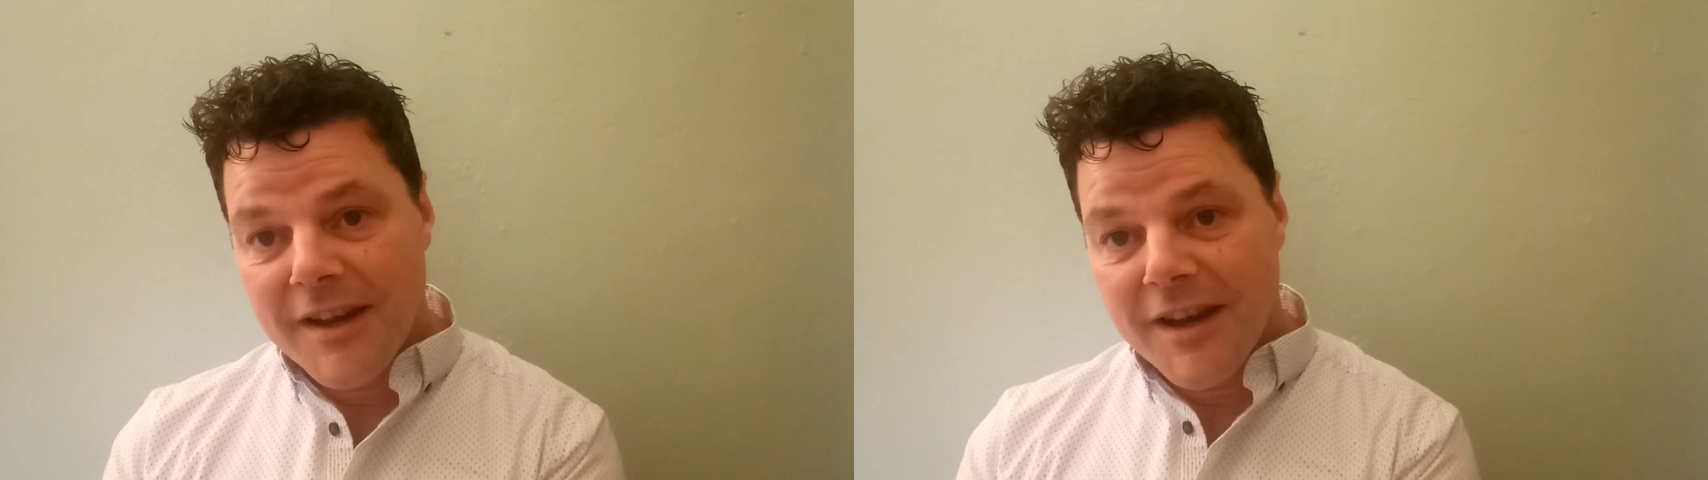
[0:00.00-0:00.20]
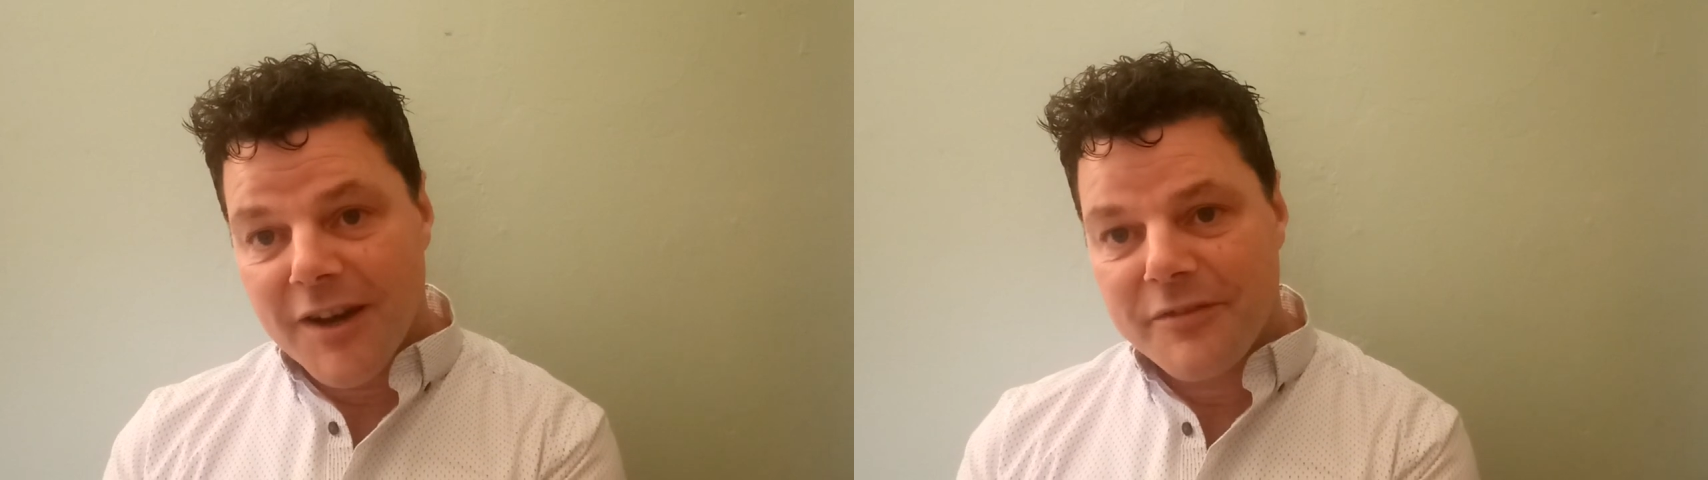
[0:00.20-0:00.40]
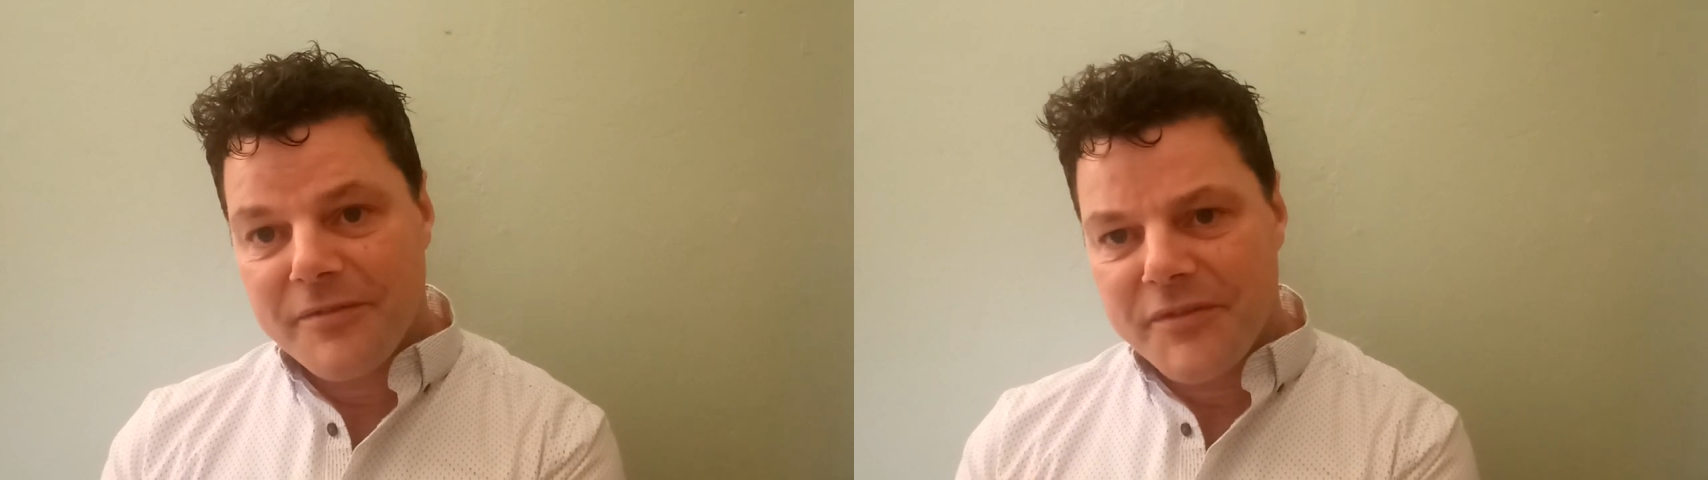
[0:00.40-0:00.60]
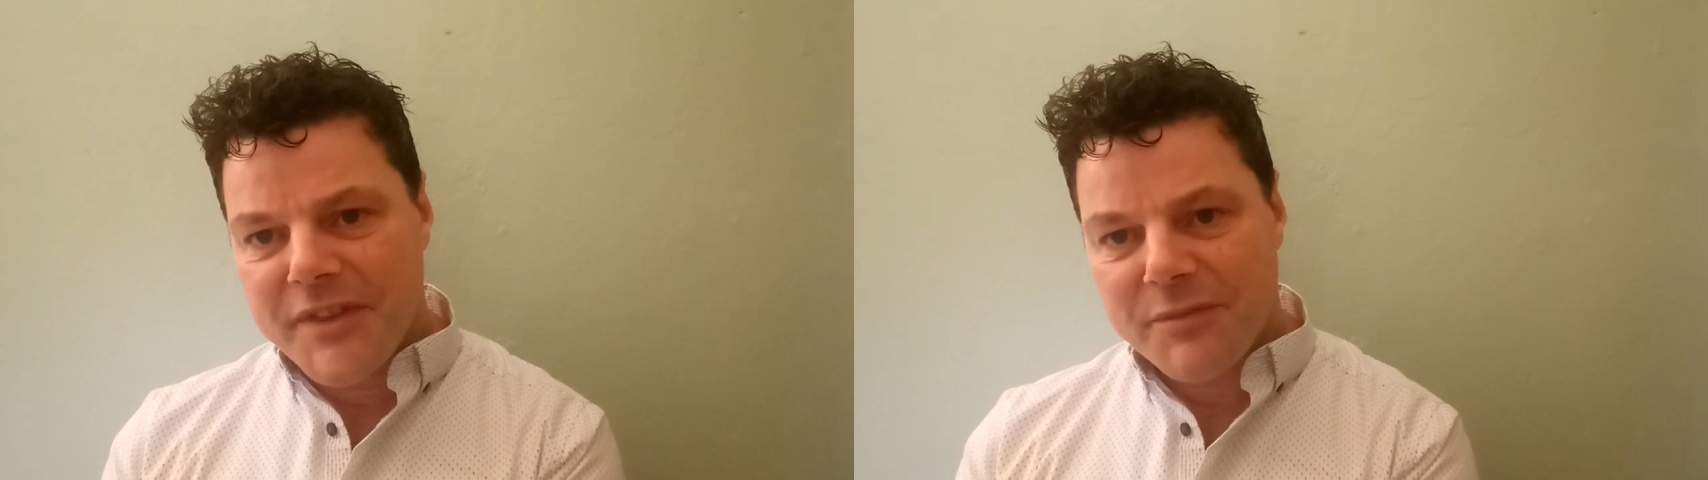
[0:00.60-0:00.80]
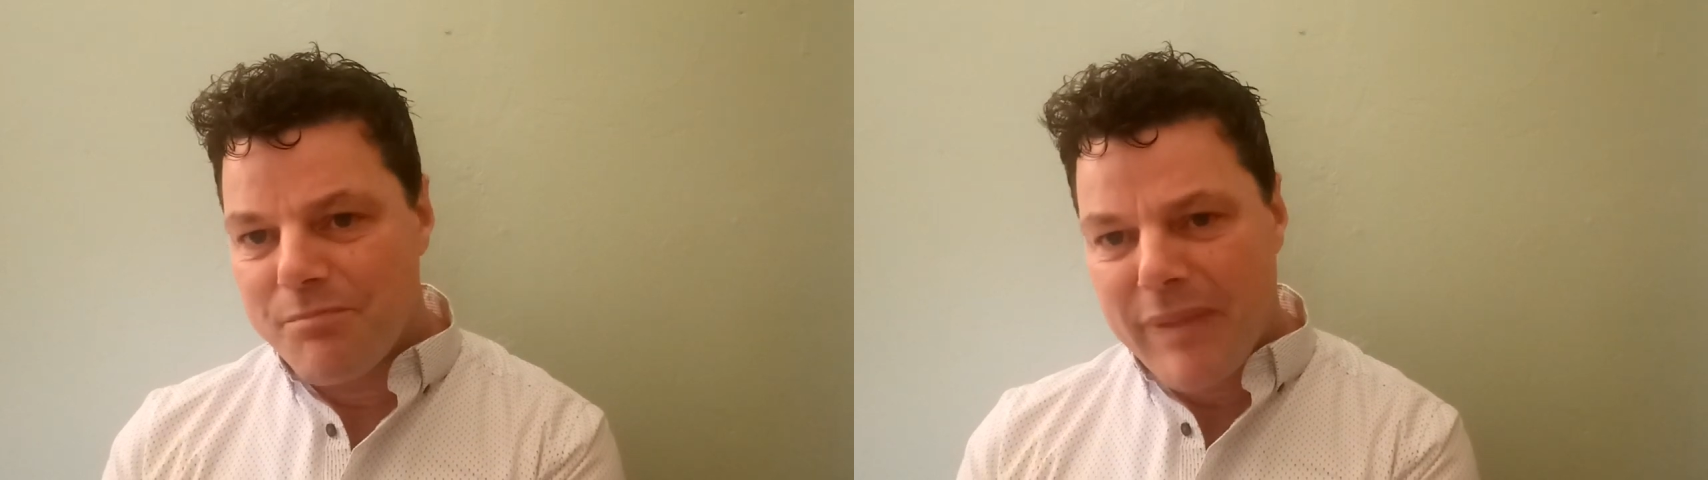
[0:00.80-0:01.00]
of
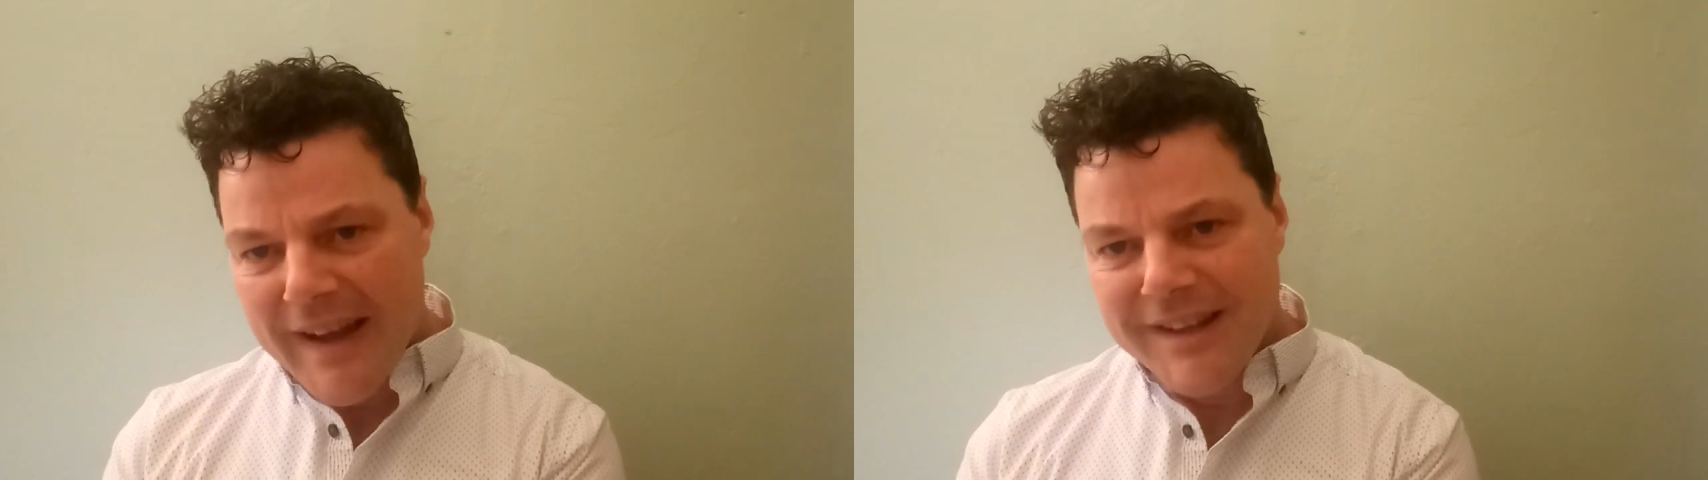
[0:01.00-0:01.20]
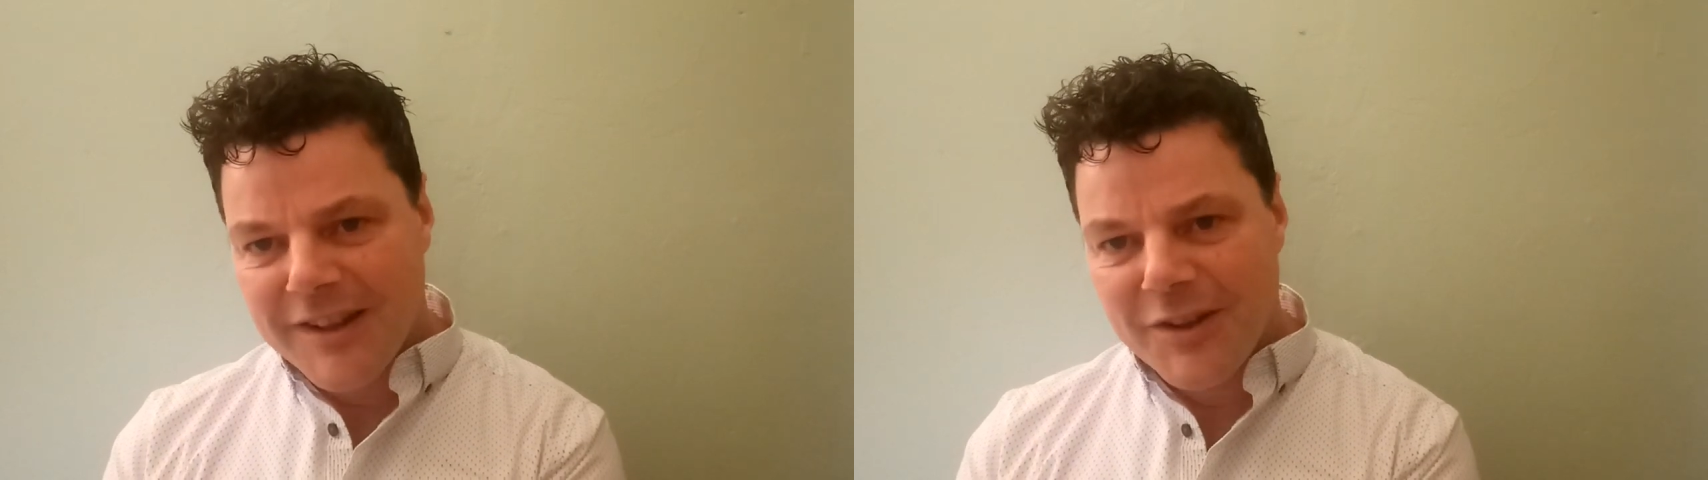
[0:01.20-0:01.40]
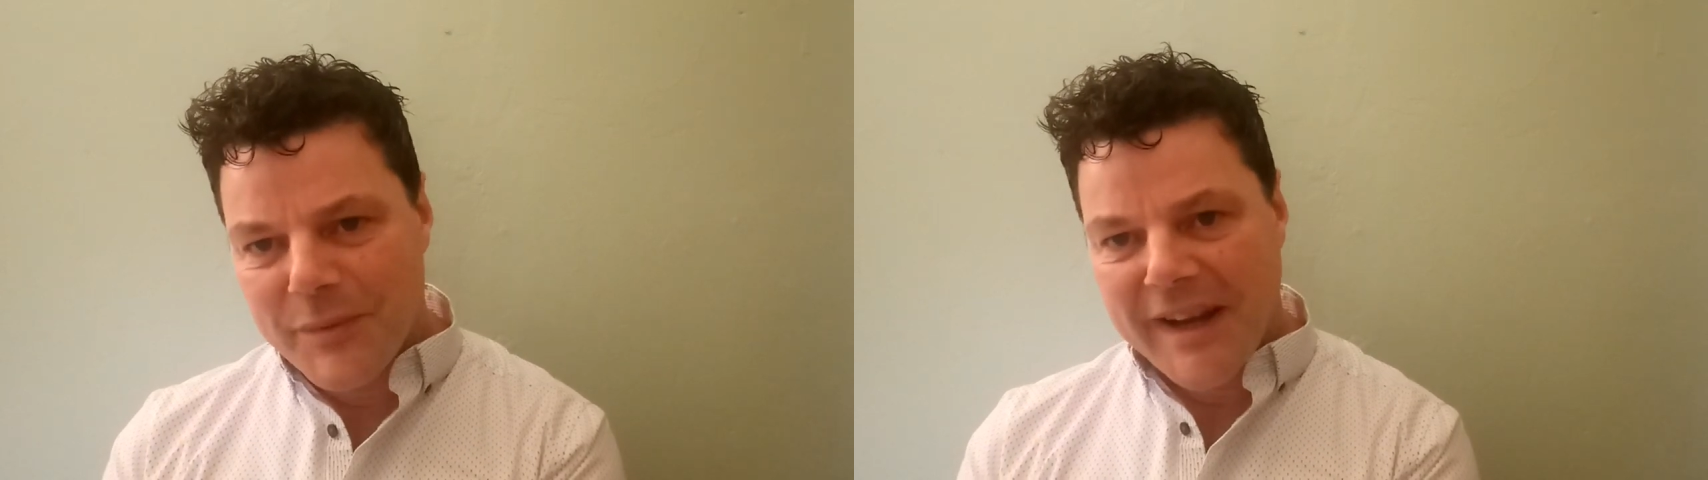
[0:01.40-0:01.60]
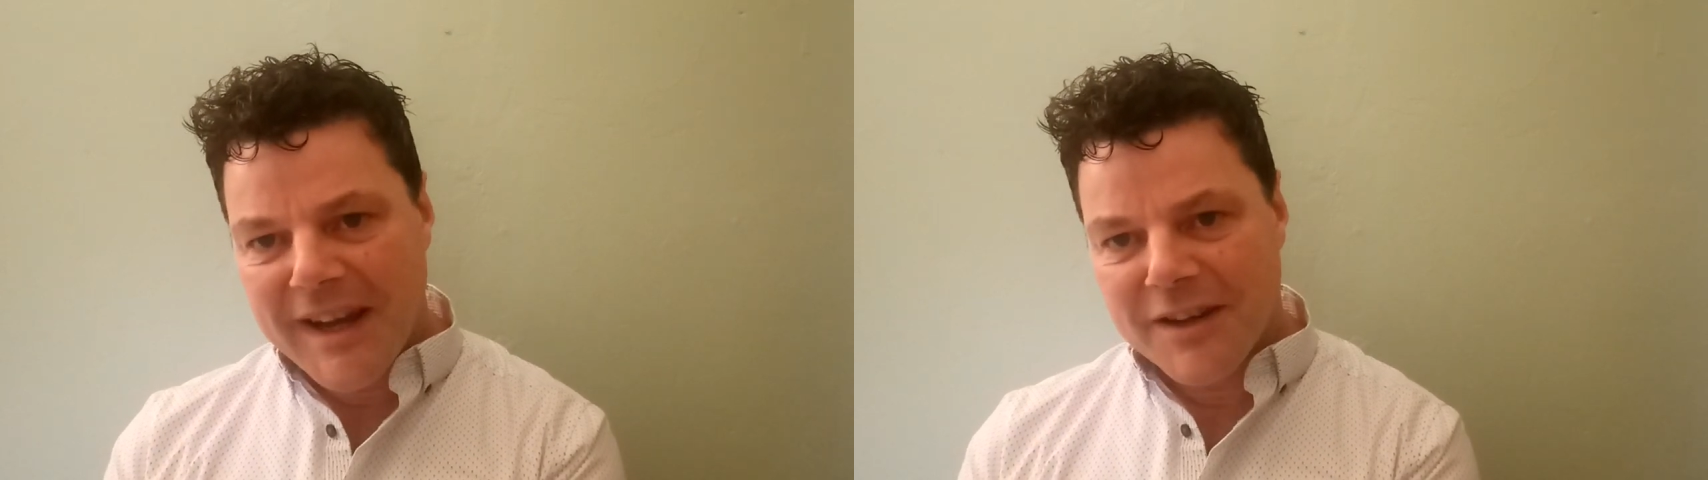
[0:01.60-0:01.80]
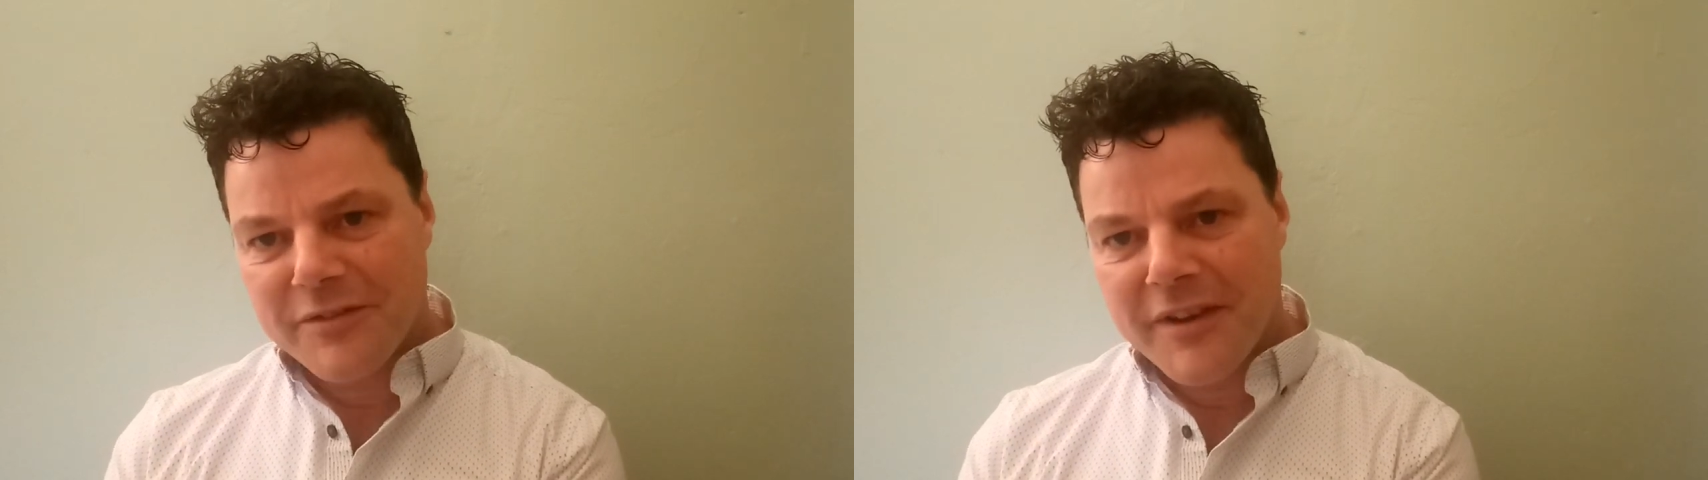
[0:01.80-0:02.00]
this battle we
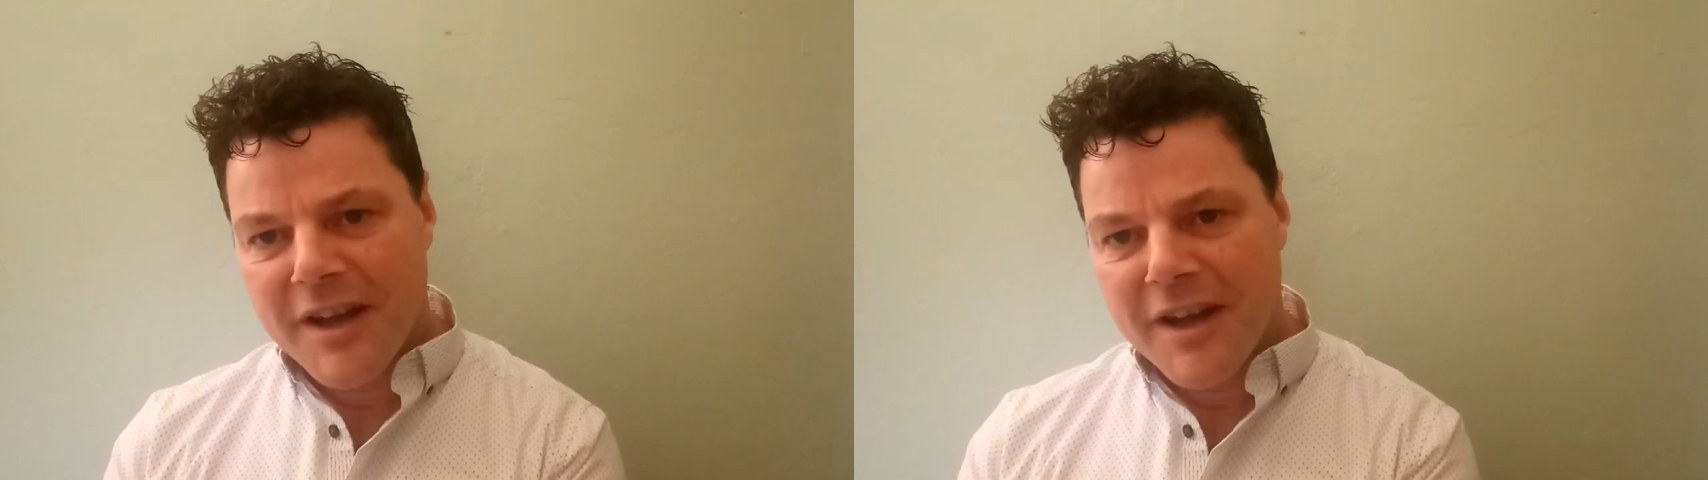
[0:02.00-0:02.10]
have